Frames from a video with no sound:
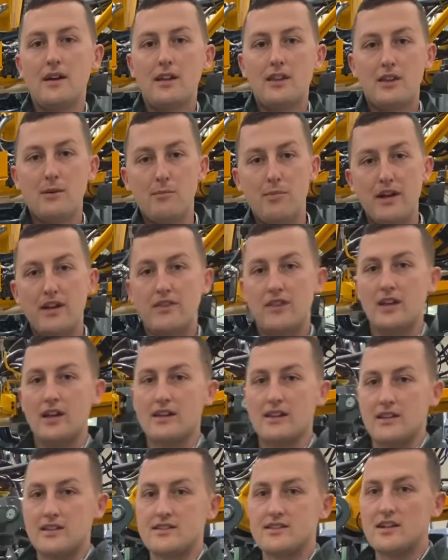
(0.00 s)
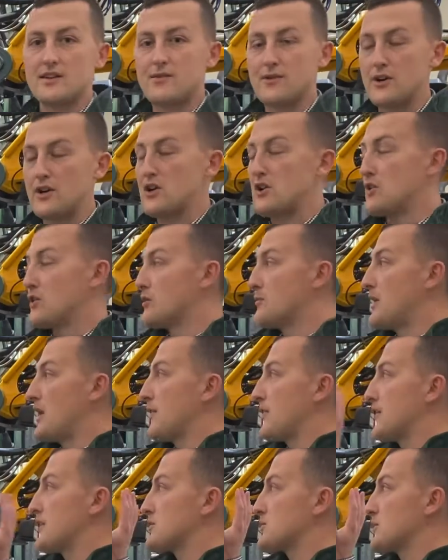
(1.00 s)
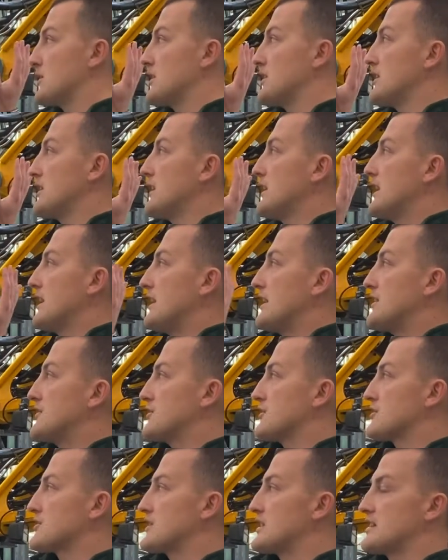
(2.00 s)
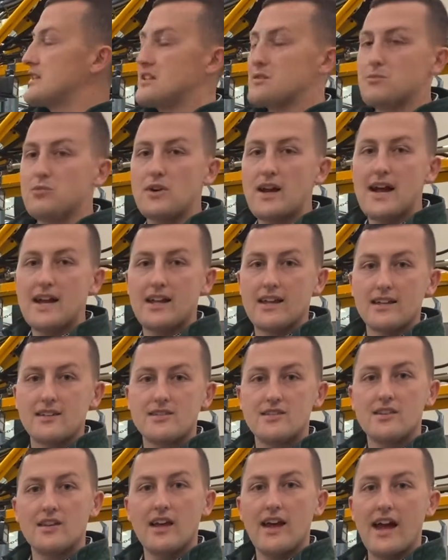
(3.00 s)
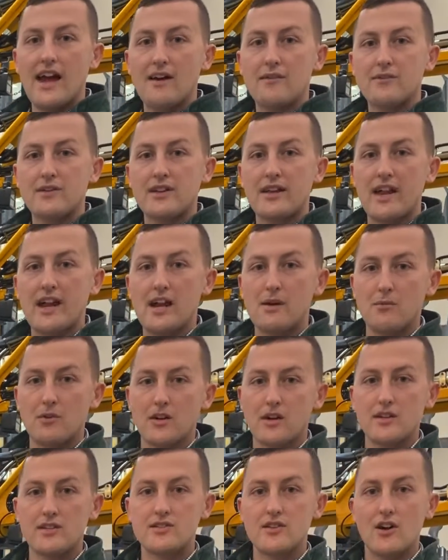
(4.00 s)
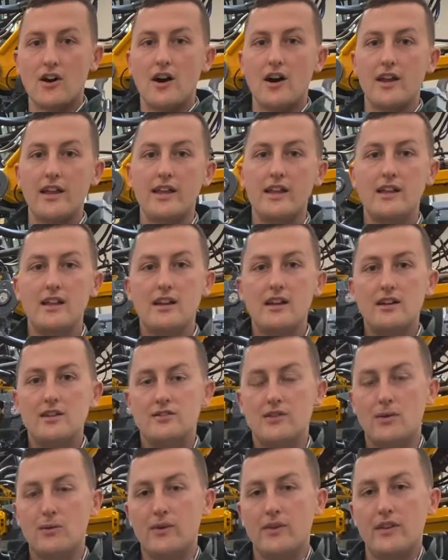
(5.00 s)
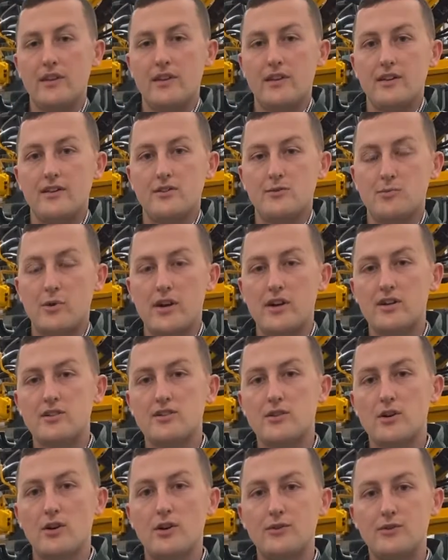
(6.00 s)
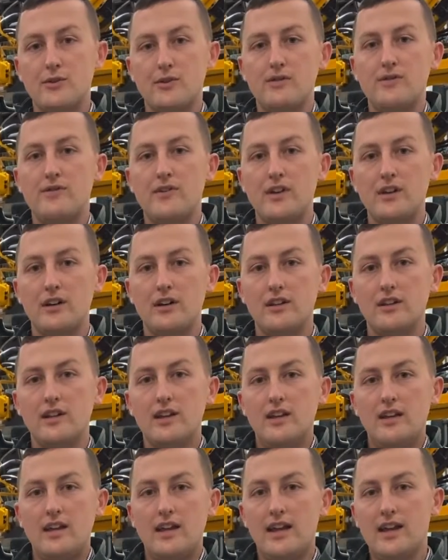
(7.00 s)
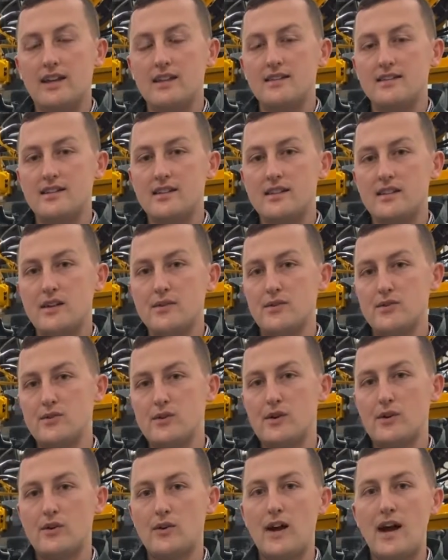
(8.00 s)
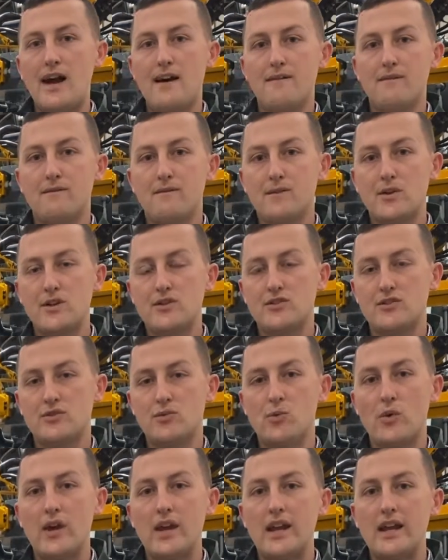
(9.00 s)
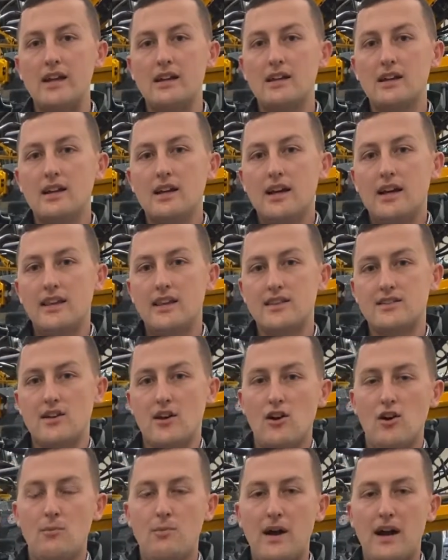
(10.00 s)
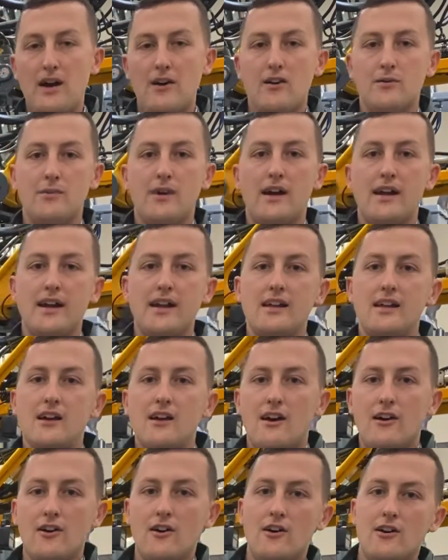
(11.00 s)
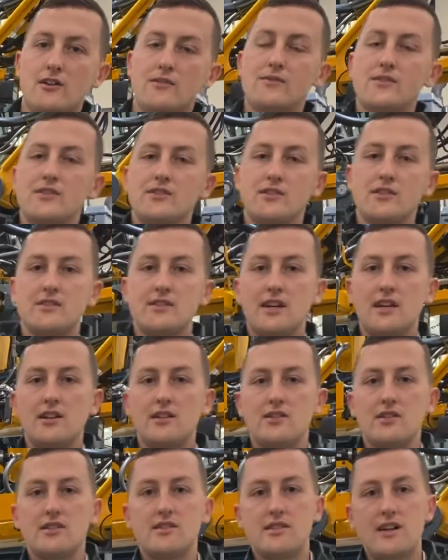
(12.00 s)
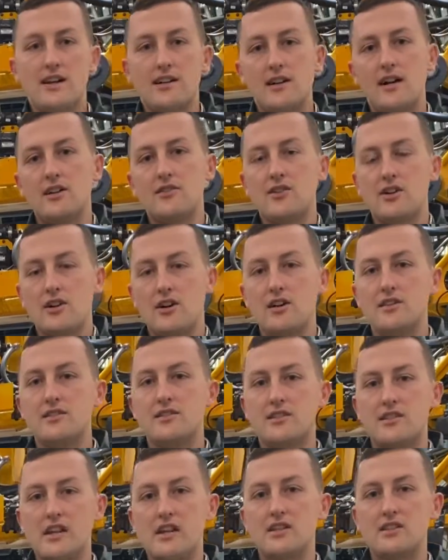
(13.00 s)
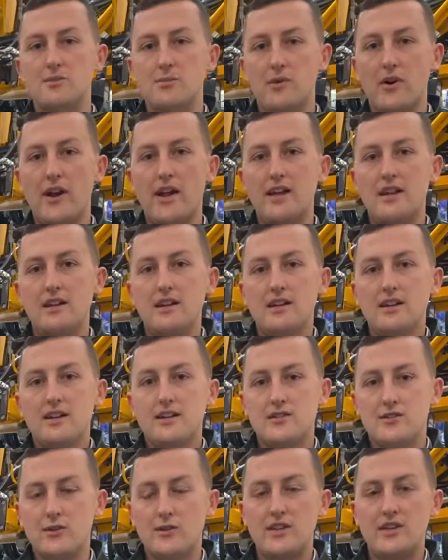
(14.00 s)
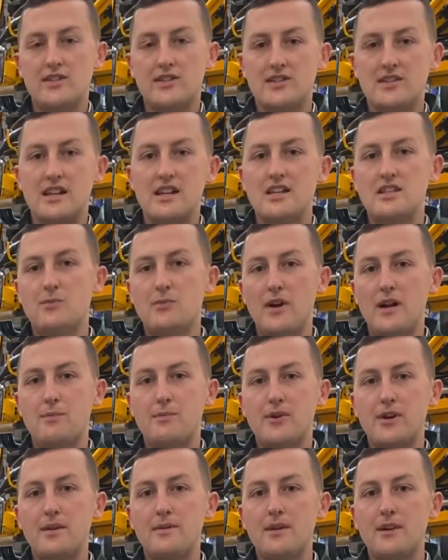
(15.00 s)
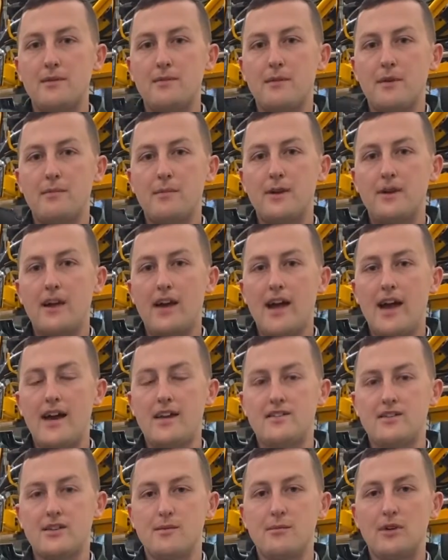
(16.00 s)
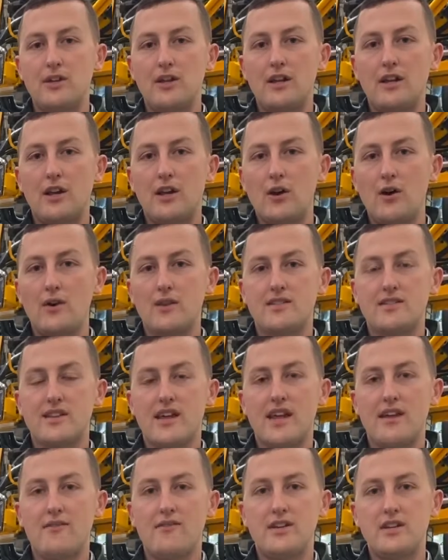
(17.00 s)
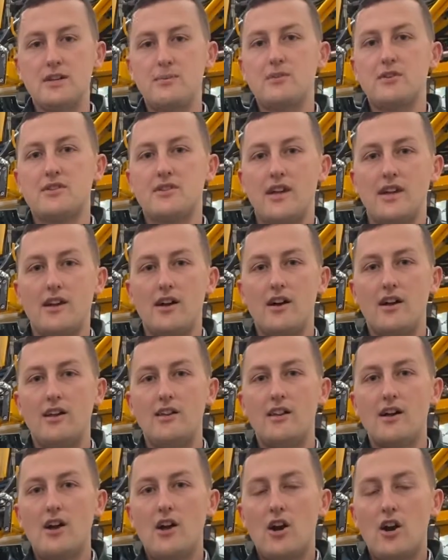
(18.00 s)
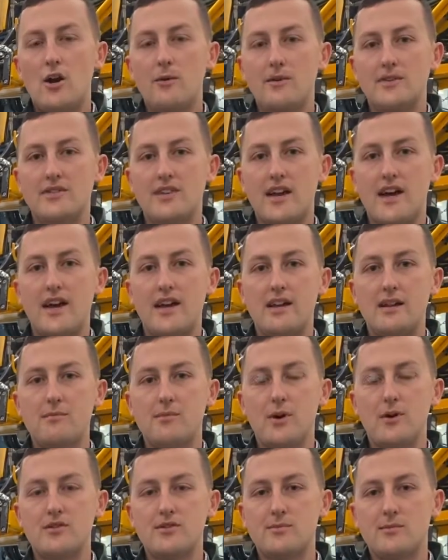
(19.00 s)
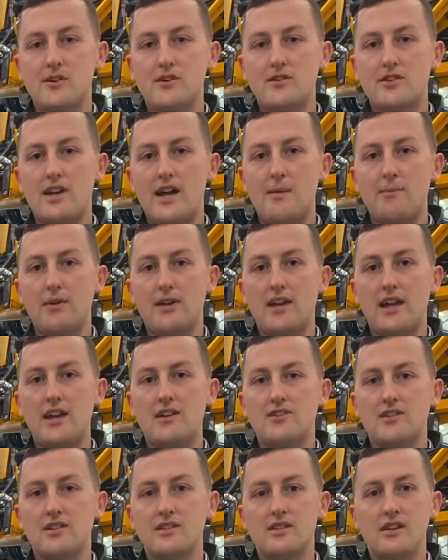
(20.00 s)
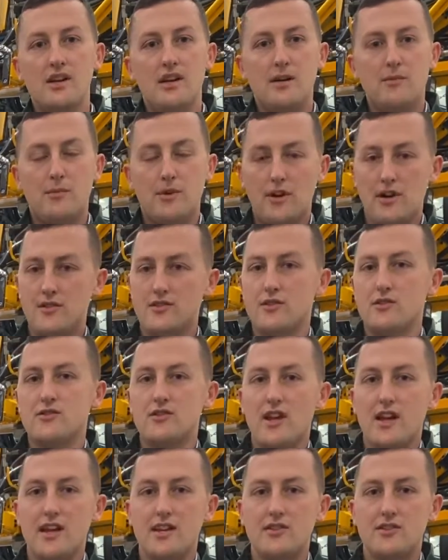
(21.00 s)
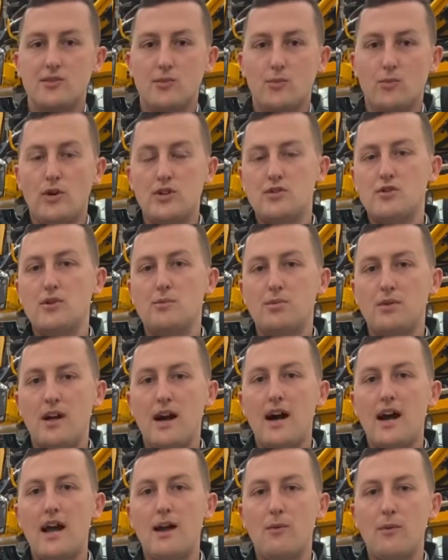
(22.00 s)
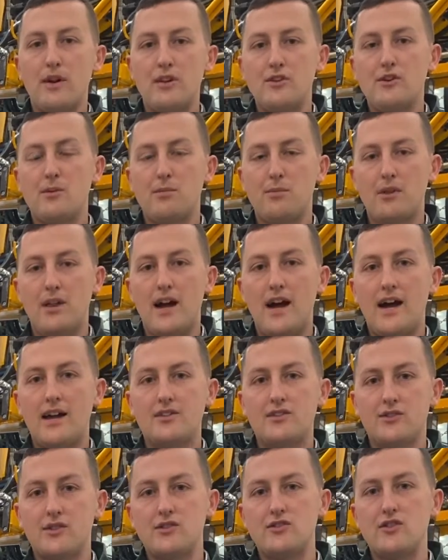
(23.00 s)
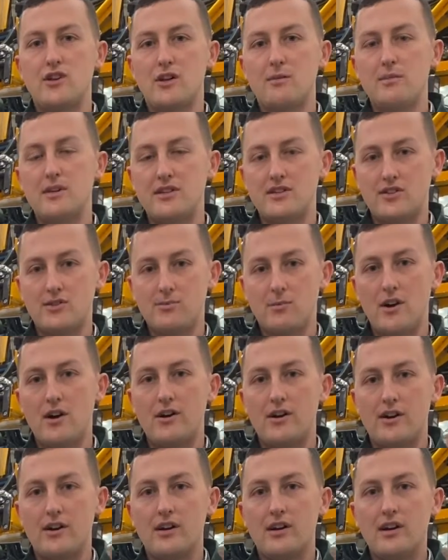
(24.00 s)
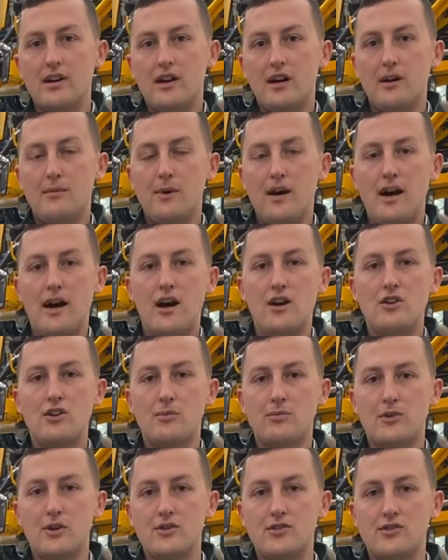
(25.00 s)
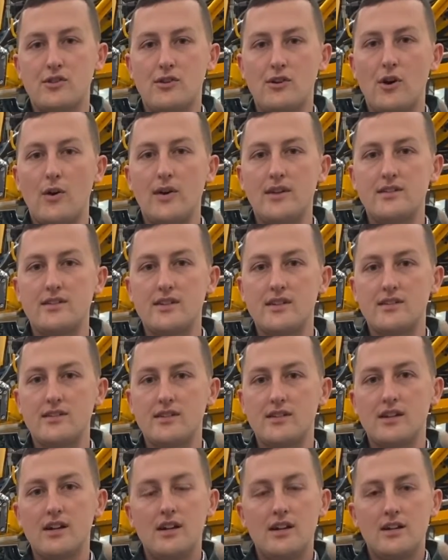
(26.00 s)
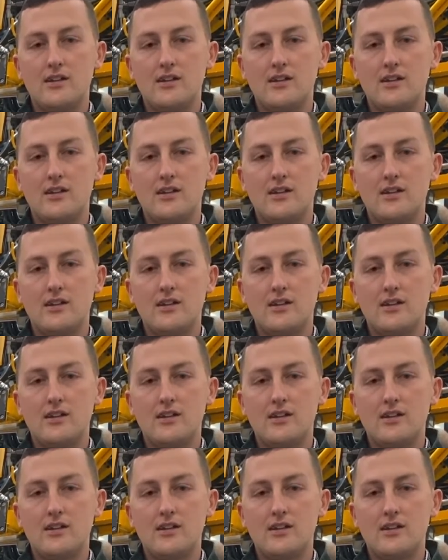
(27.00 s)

The big thing that's different new about this one is you'll see these brackets have cameras on it so when the sprayer is going through the field, it can see the difference between crop versus weed, and that's all powered by our artificial intelligence technology called See and Spray. So this See and Spray Premium has the ability to go and save 50% on herbicide and post-emergent application, but also change what you apply, when you apply, so that you can be smarter about how you approach the growing season.